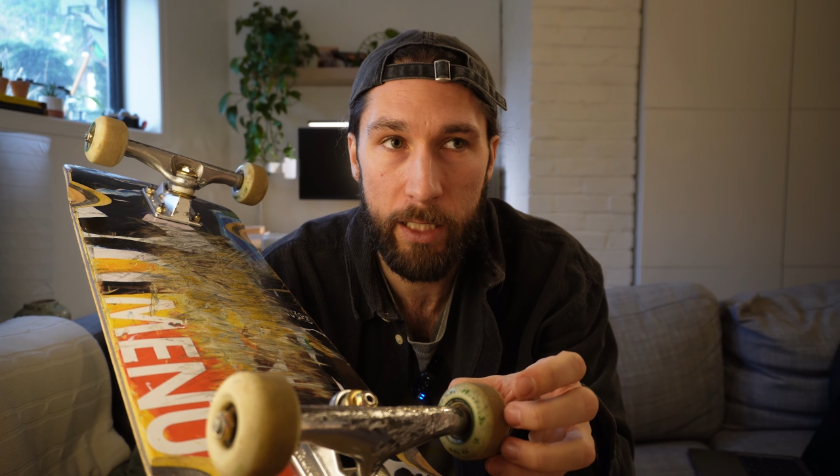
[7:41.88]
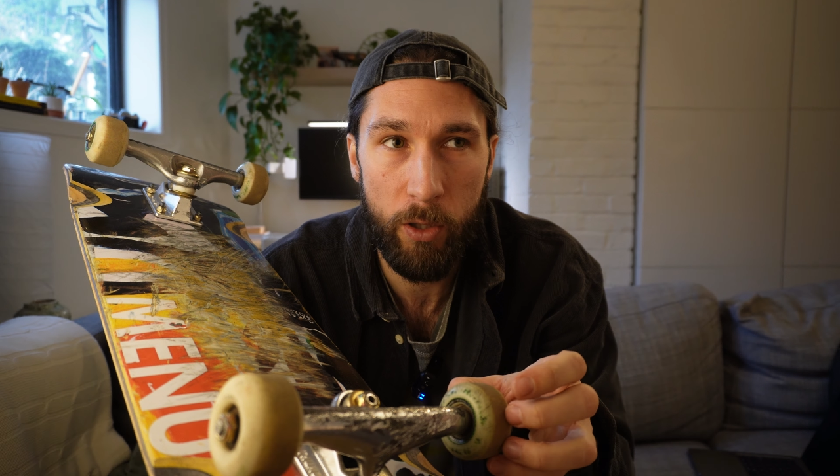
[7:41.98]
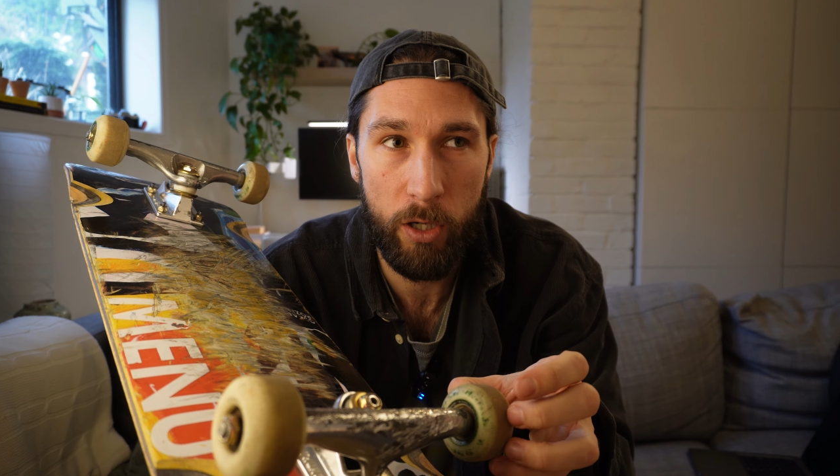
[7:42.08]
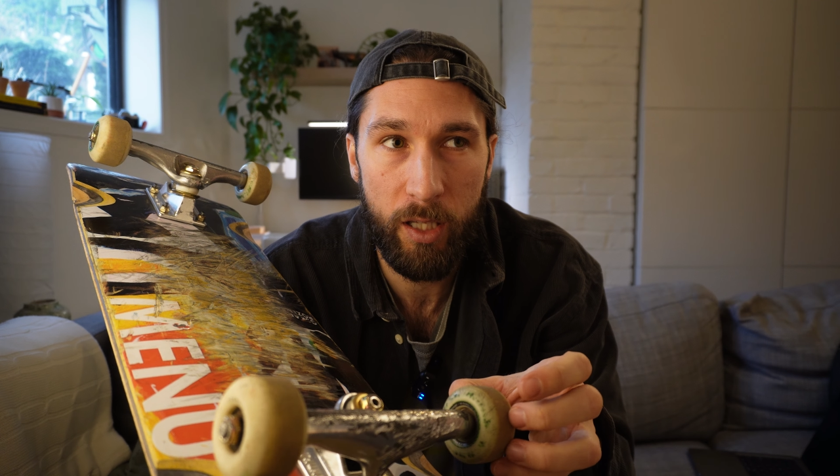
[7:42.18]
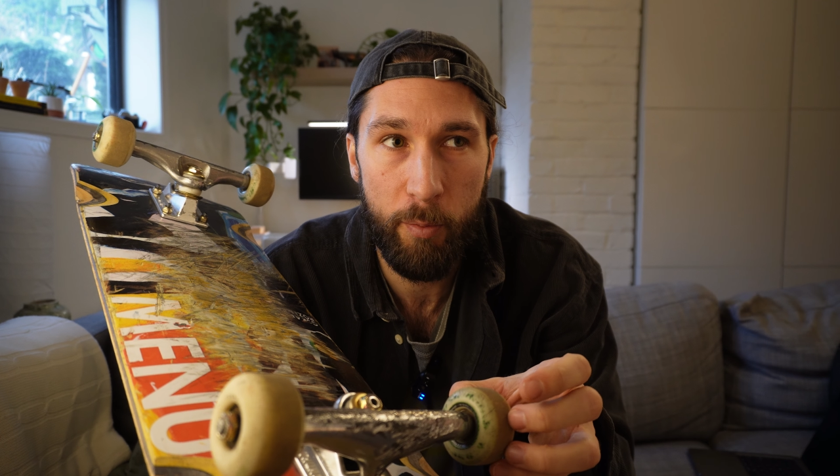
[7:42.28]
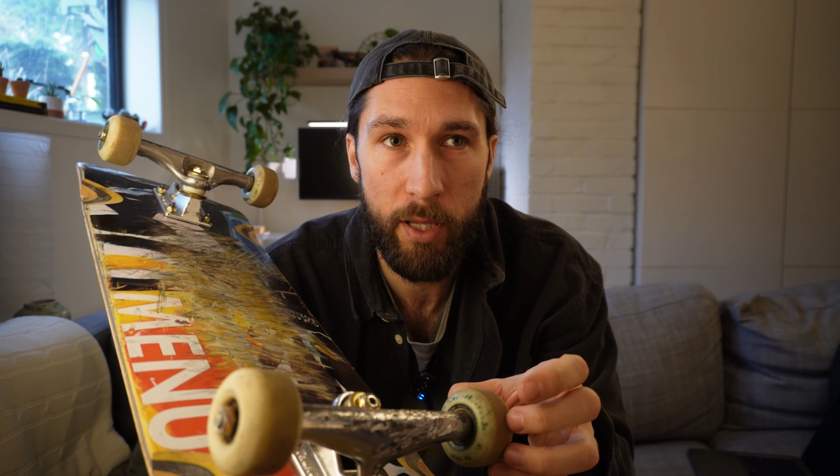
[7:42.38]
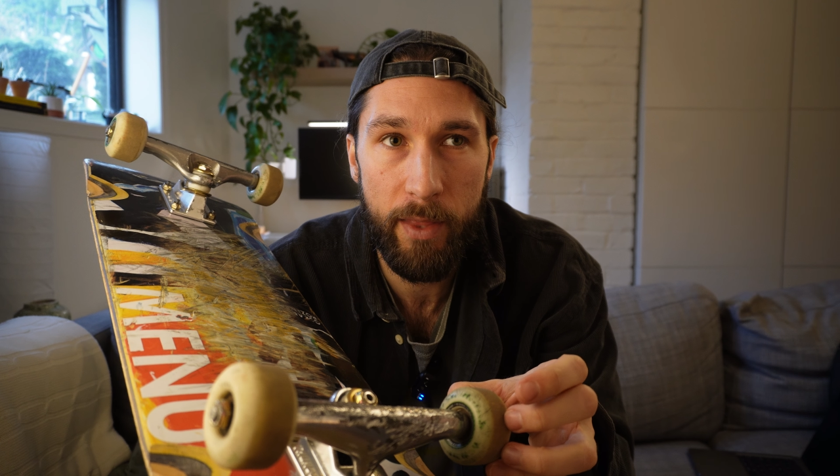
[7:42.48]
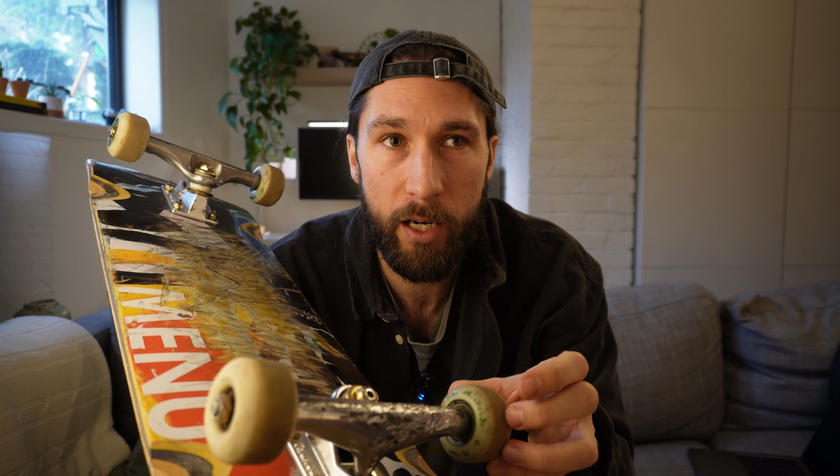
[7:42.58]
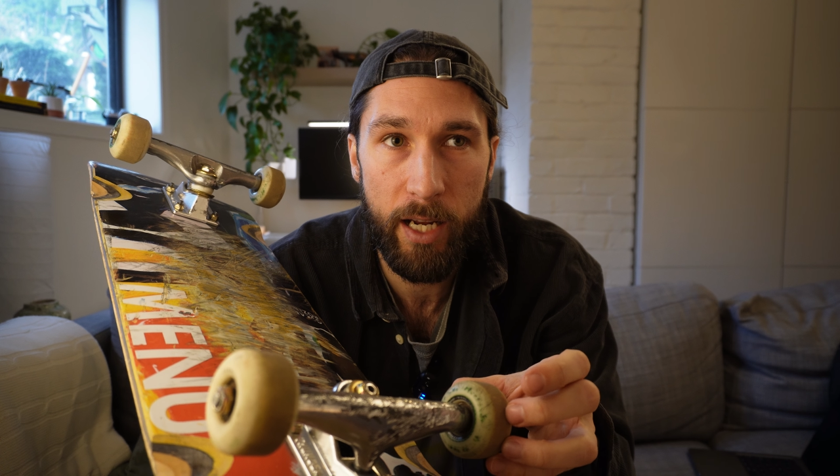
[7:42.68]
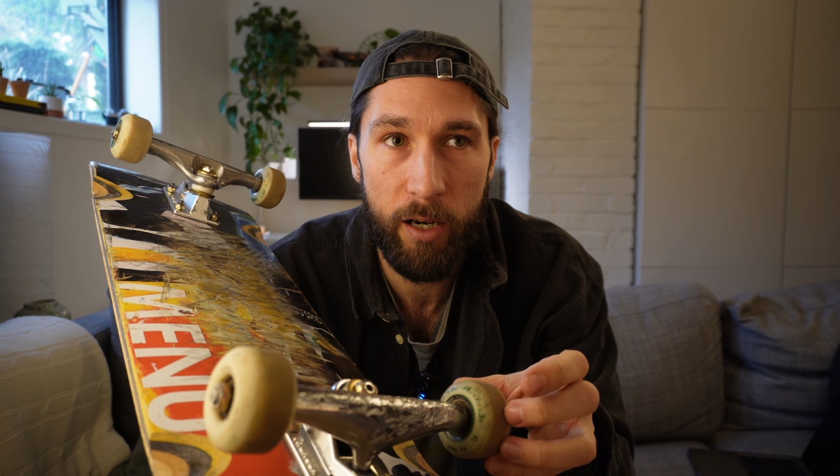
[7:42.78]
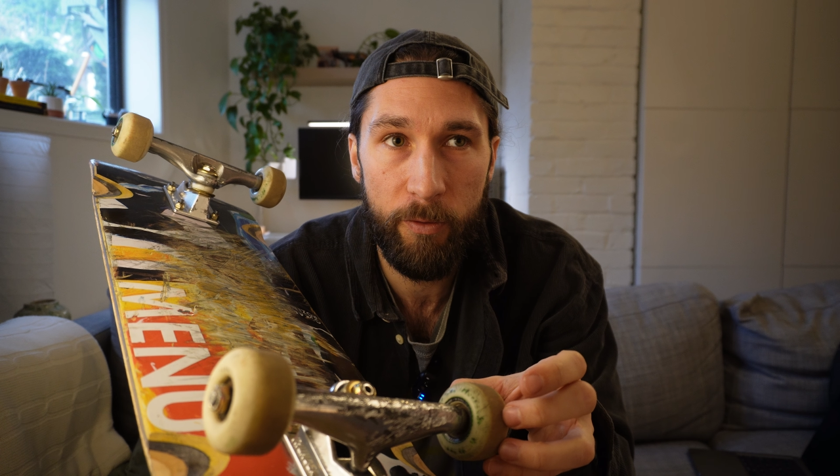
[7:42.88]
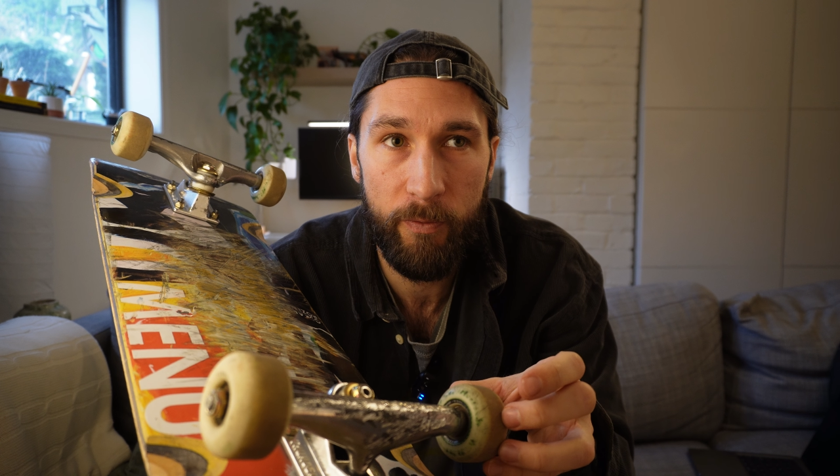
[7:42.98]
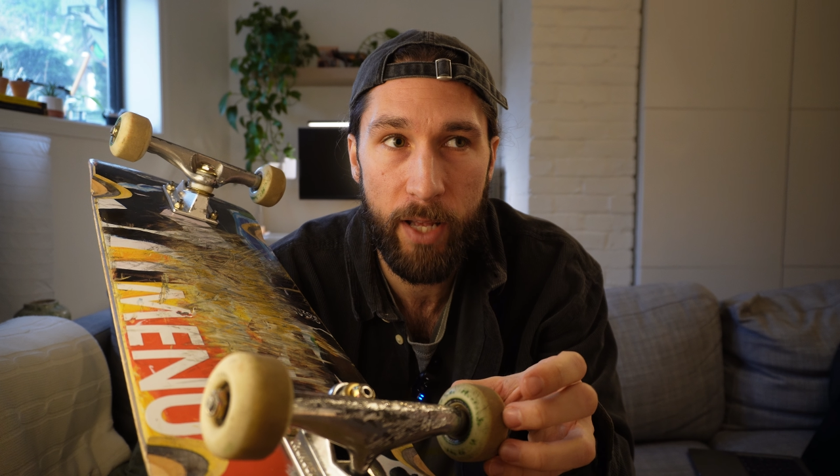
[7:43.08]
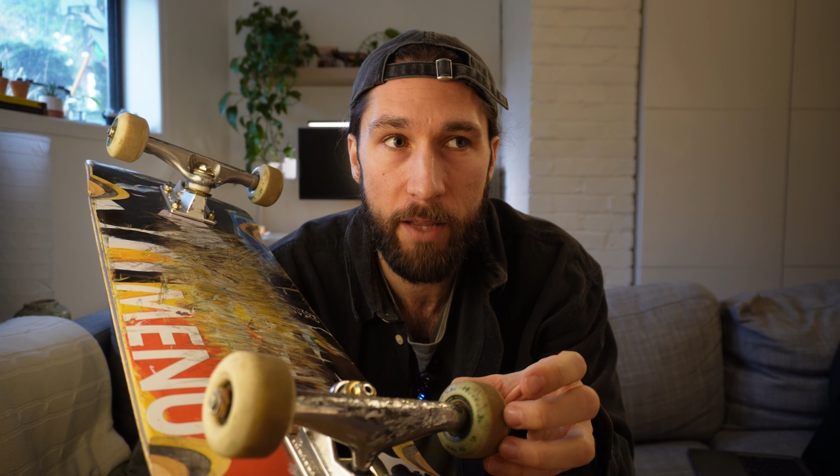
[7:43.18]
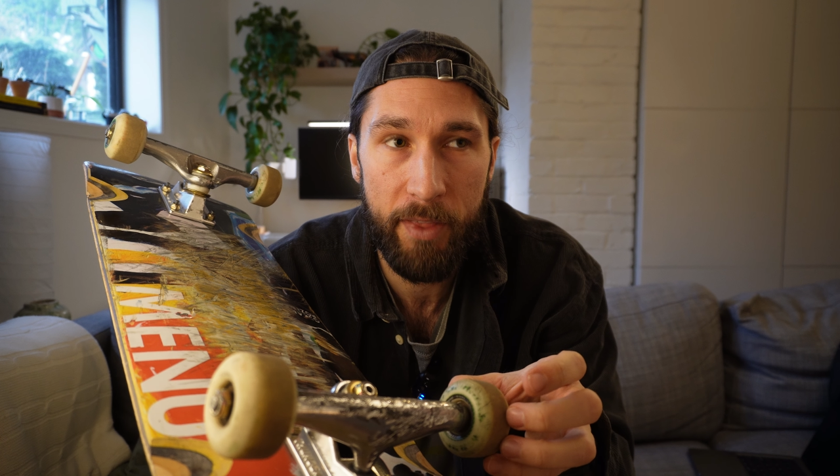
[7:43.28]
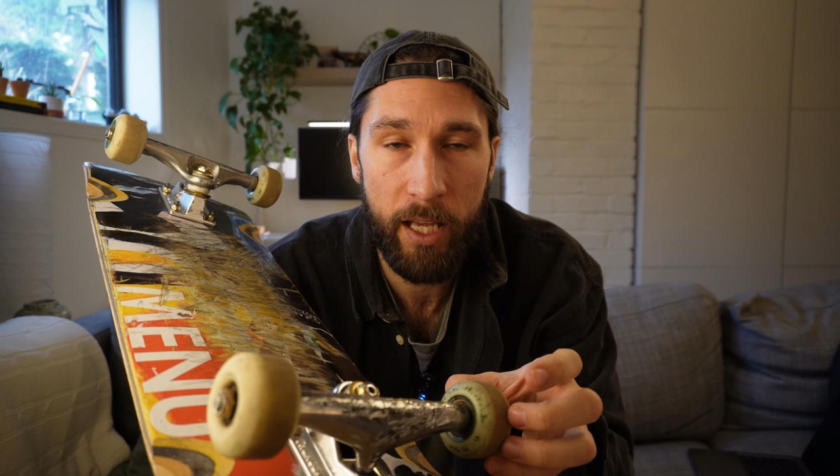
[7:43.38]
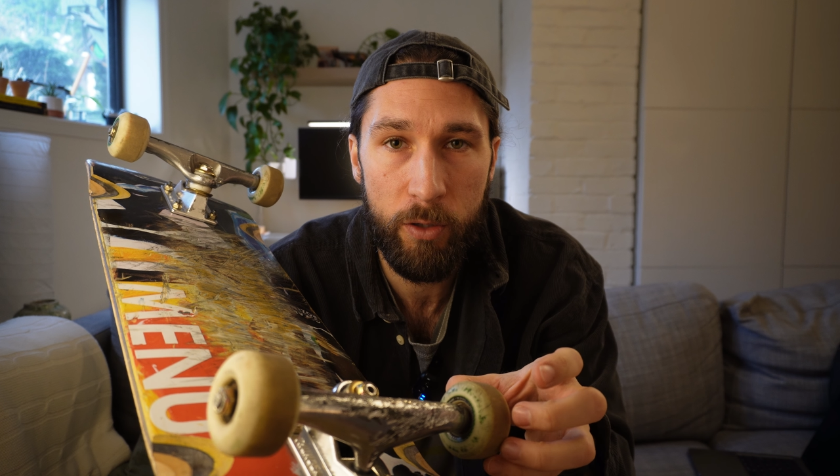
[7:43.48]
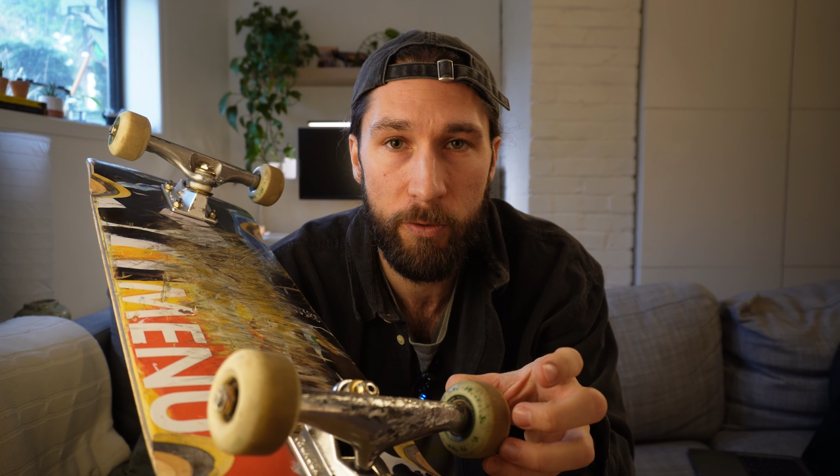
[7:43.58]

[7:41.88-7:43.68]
how long they've been there now at that